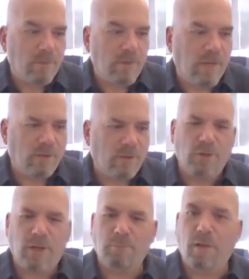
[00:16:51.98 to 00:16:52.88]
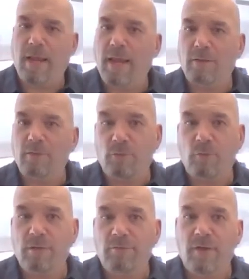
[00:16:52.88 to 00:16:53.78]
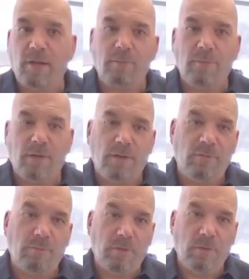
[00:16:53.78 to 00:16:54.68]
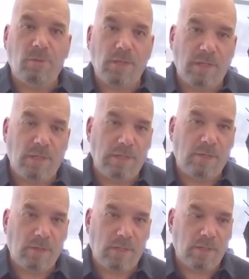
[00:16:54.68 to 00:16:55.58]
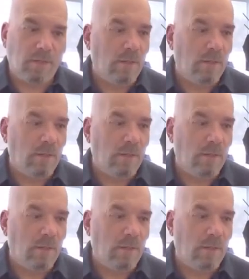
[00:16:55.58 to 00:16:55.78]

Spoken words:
Take a look at plans for redevelopment of a building in an area.